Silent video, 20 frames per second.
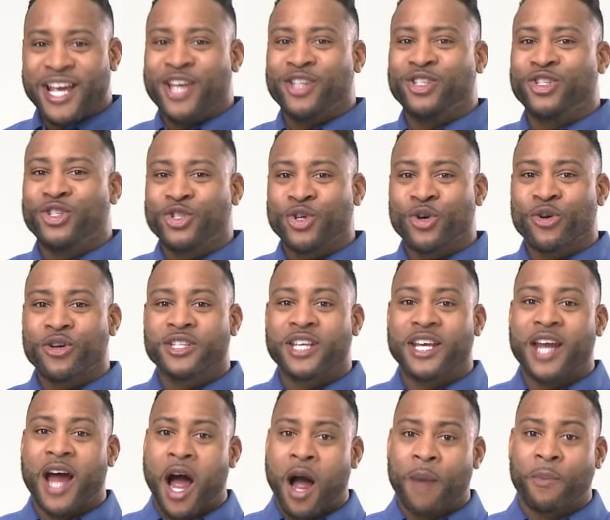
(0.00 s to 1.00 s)
ensures
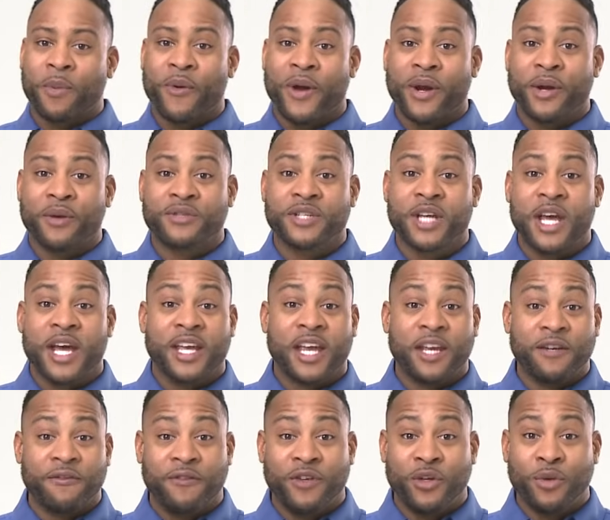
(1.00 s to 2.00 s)
that operators
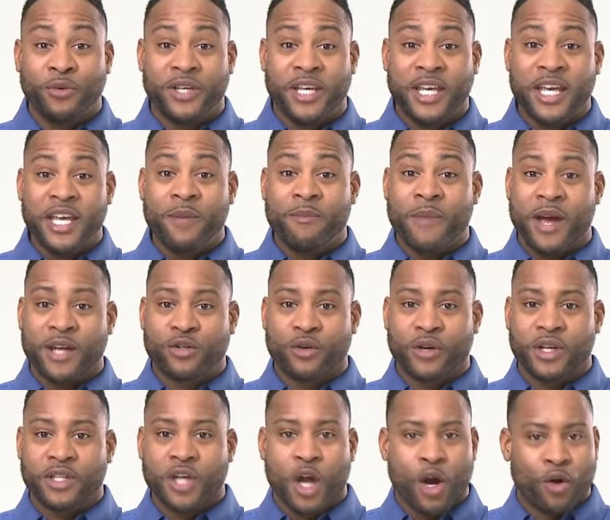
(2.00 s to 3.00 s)
can view key
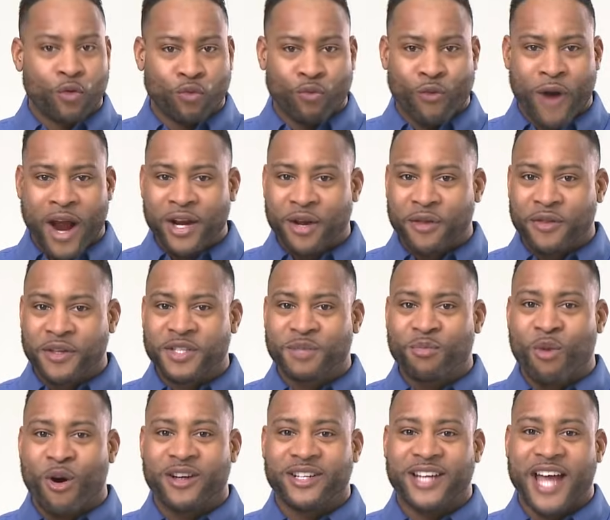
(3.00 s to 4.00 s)
metrics right on the
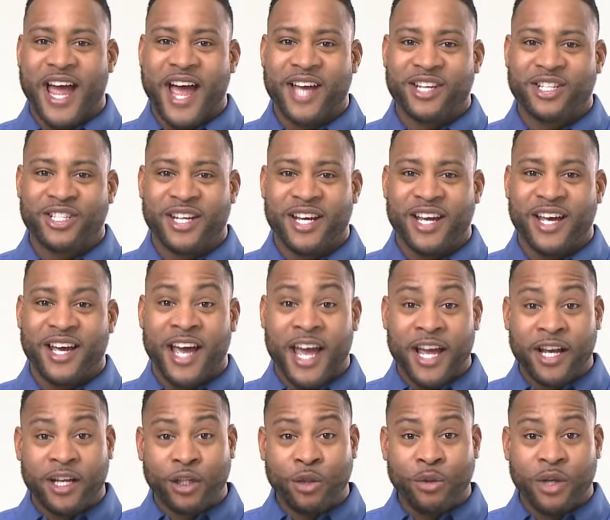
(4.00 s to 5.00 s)
Smart Dash,
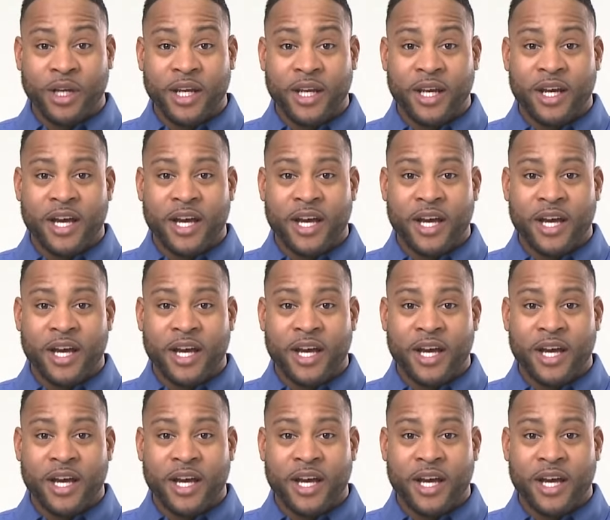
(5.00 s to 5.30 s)
including